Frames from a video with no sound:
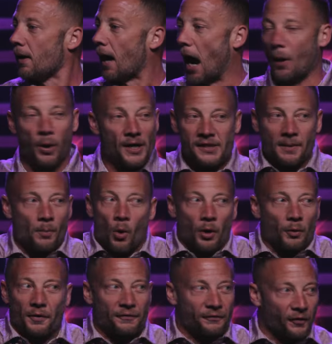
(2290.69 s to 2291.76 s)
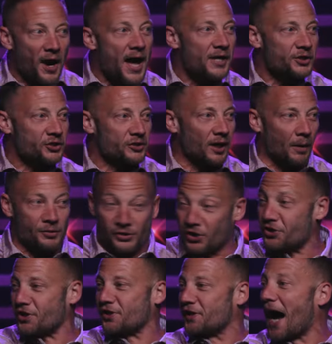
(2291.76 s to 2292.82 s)
I wasn't more refreshed. I was
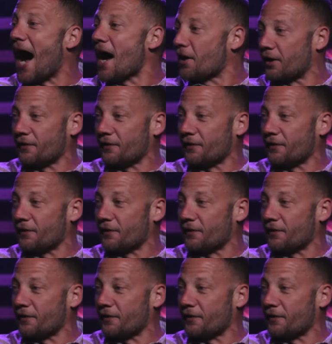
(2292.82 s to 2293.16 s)
just as tired,